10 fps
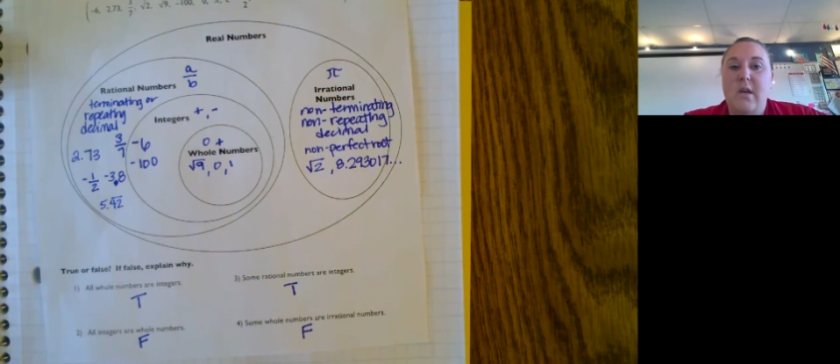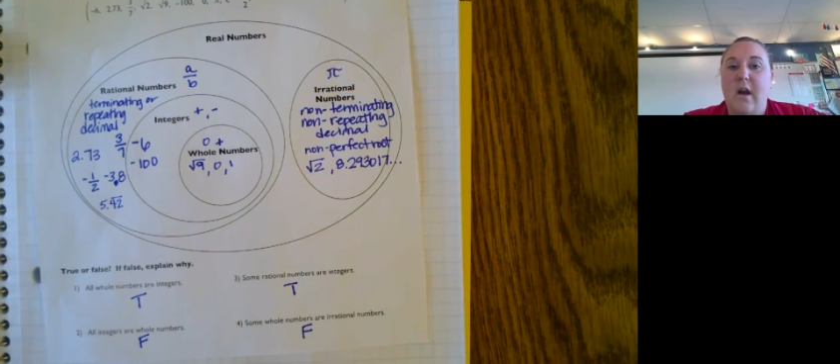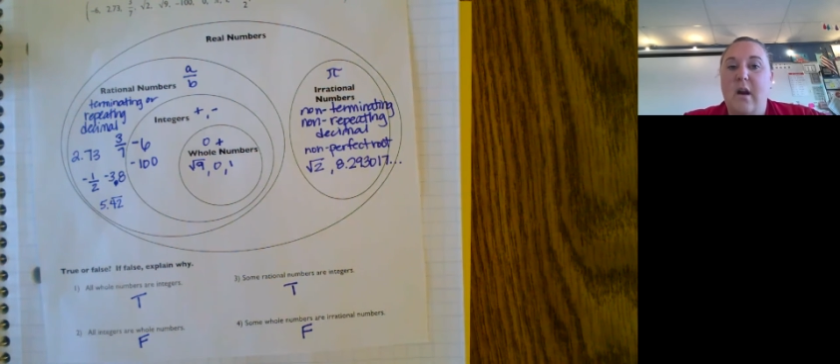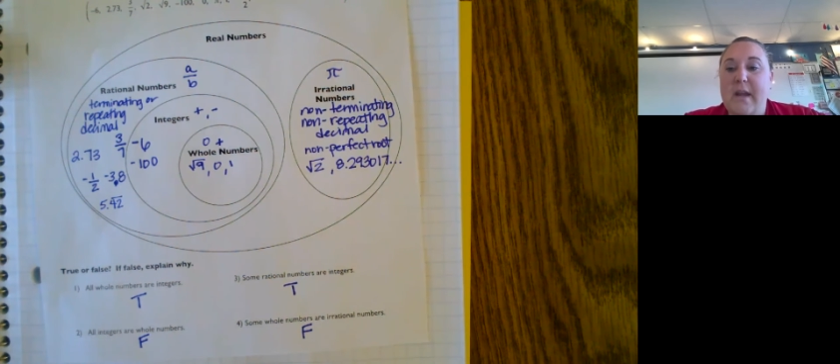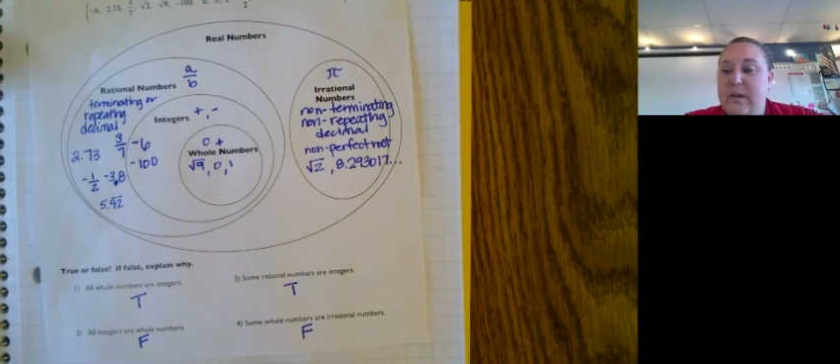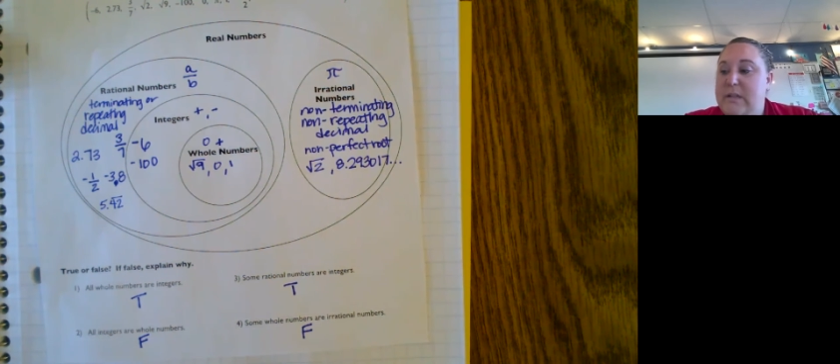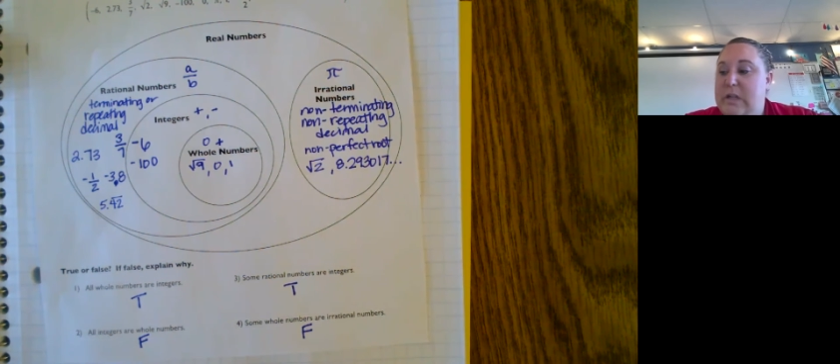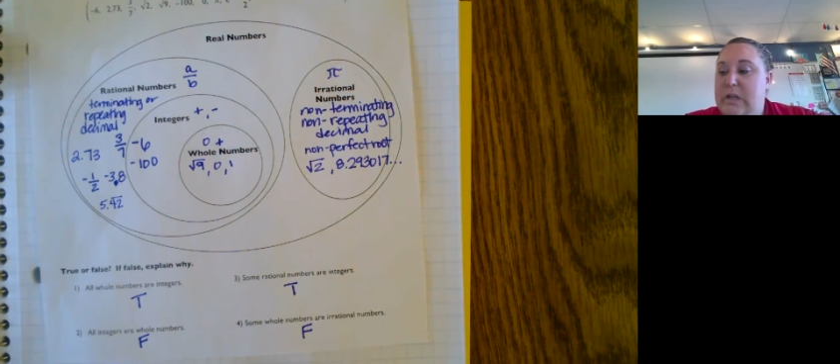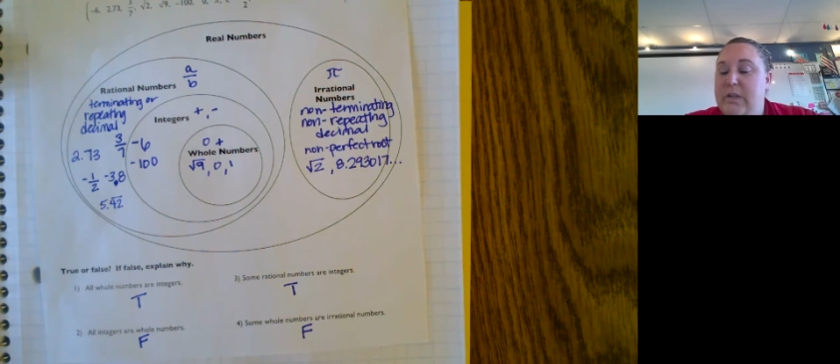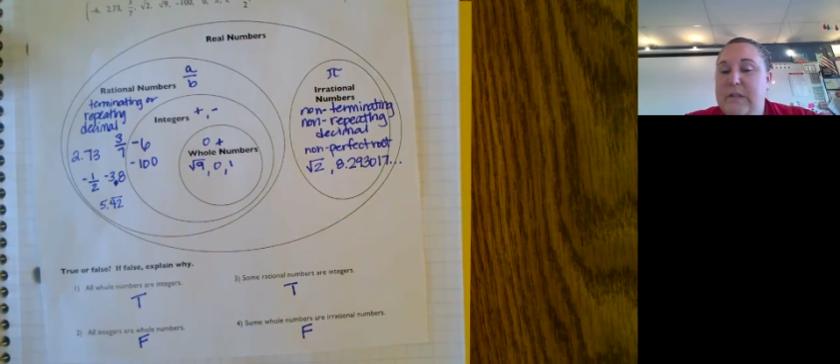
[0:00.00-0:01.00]
All right, you guys, you're
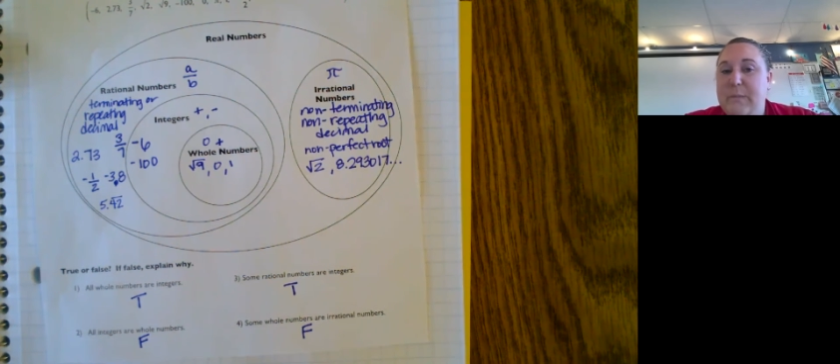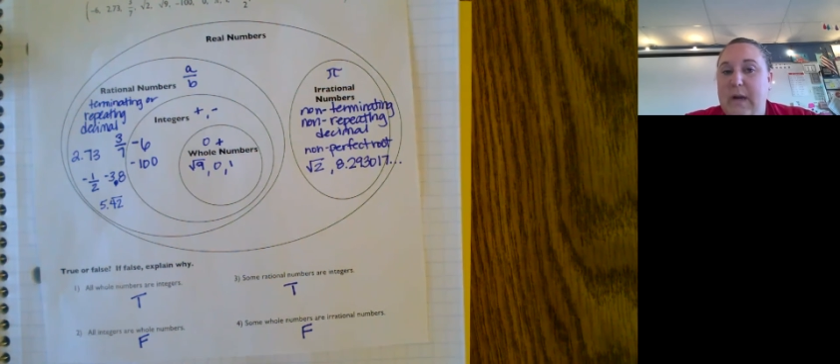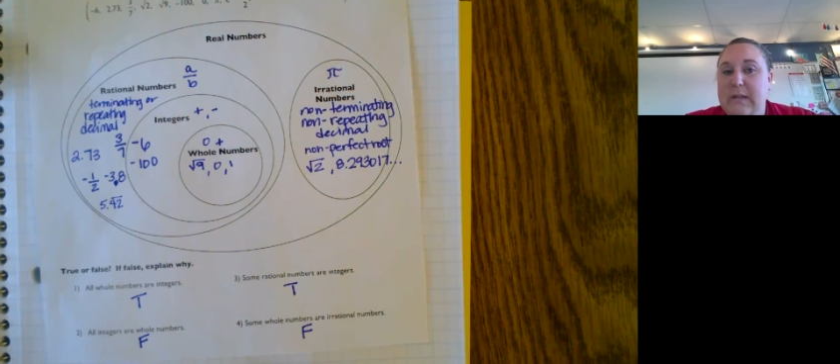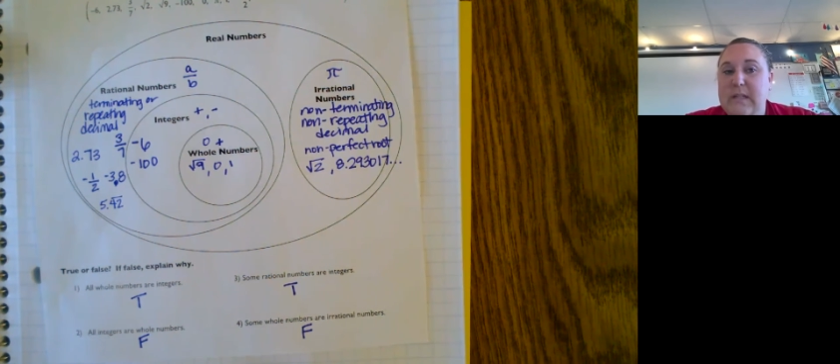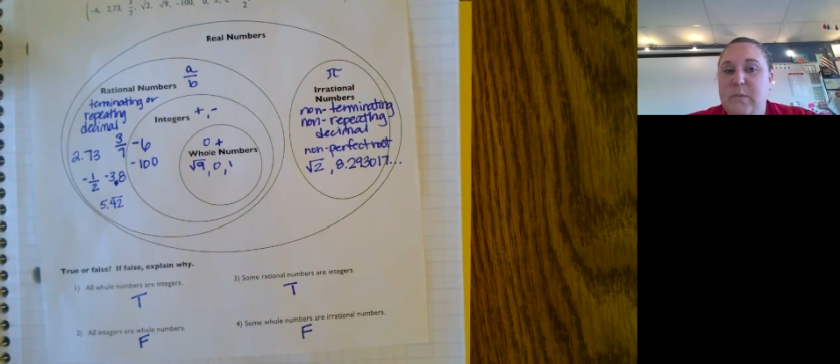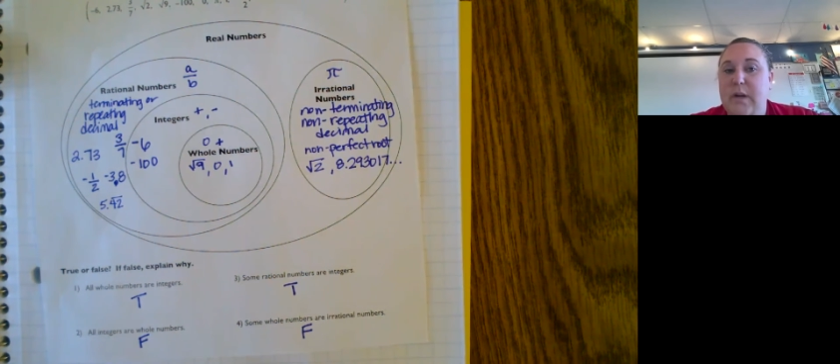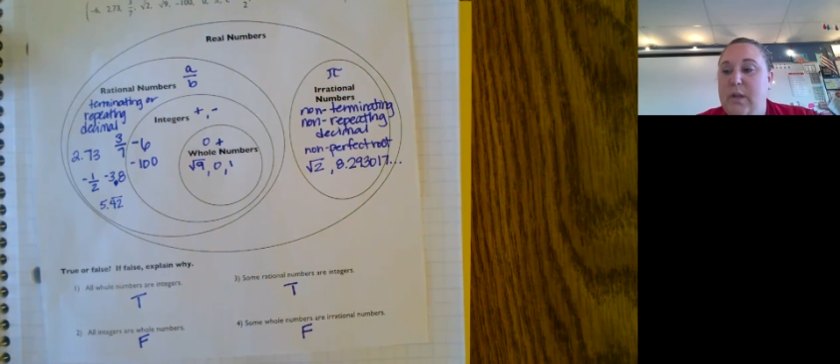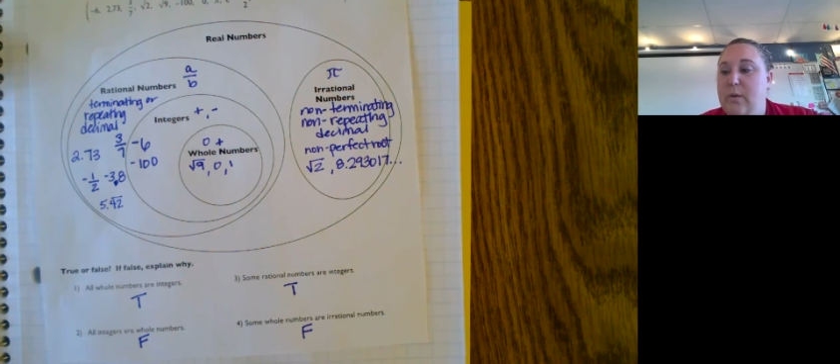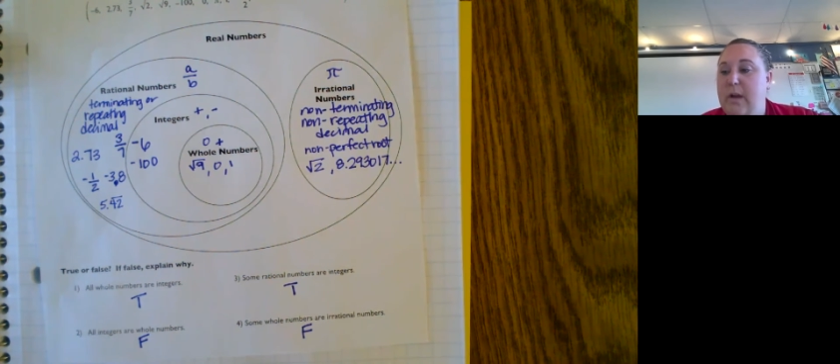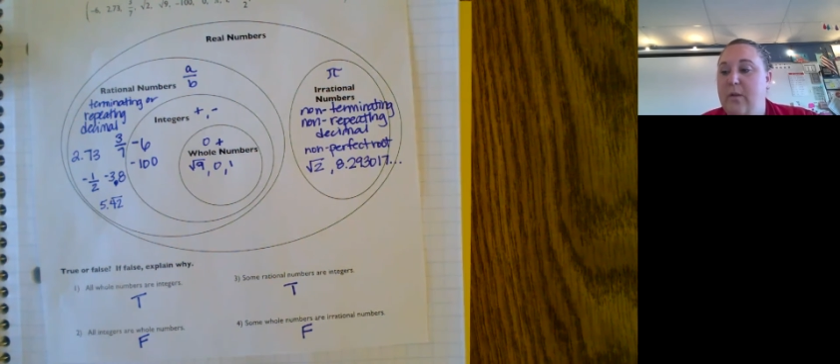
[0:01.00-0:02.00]
going to do some practice where
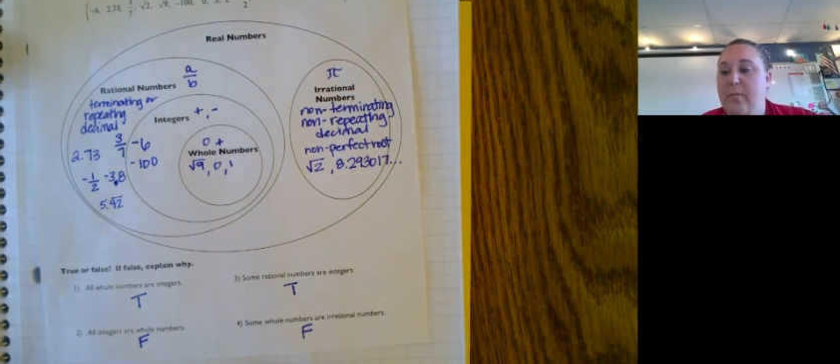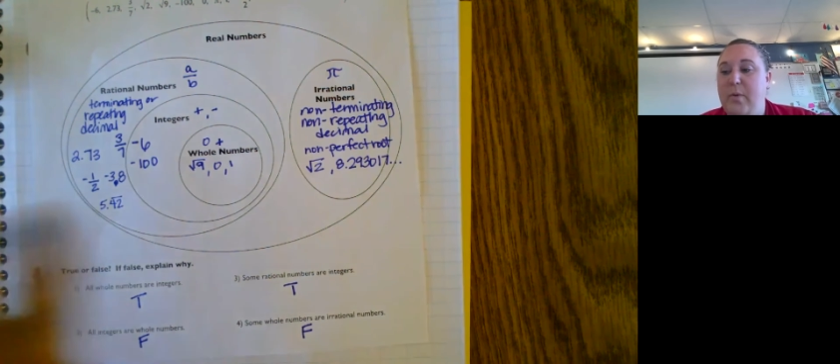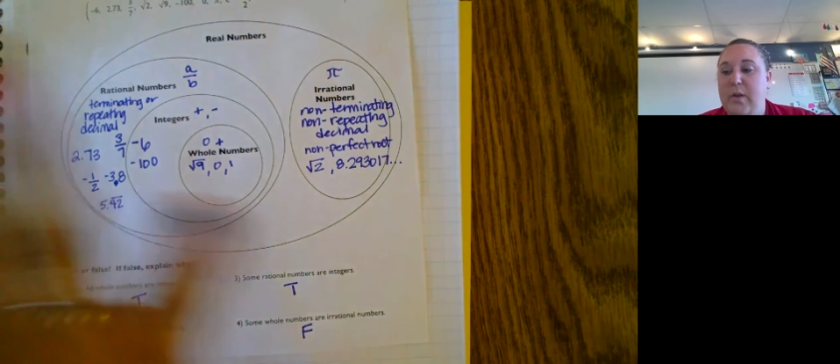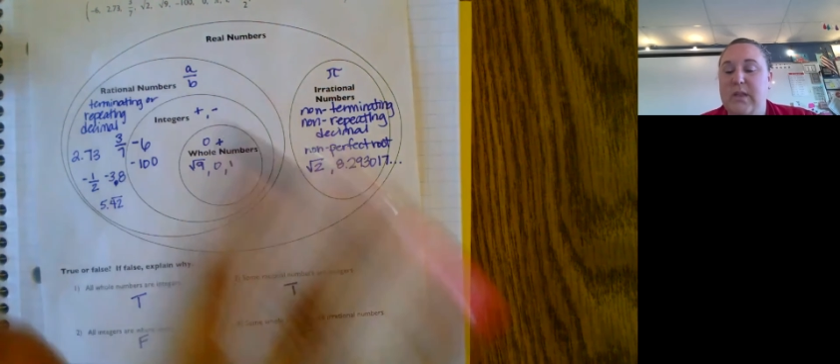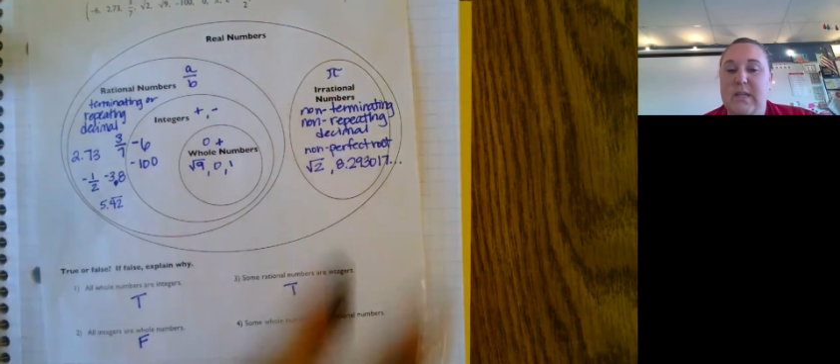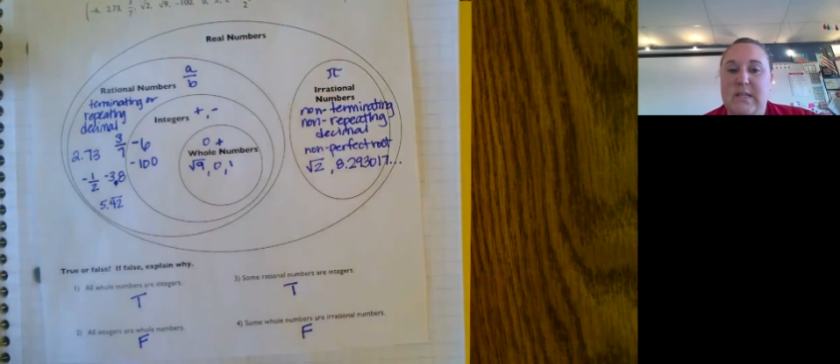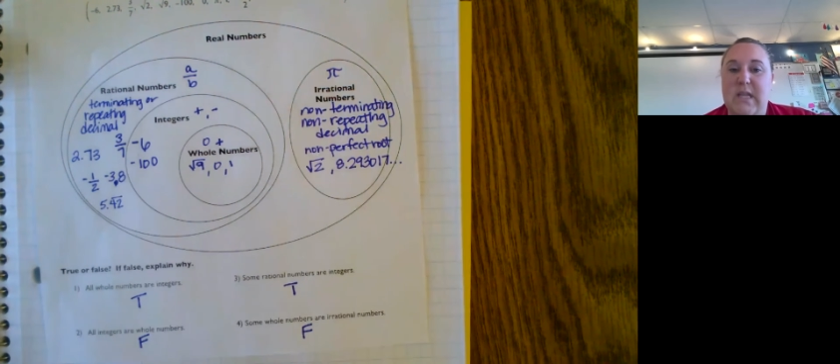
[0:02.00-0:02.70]
you kind of put this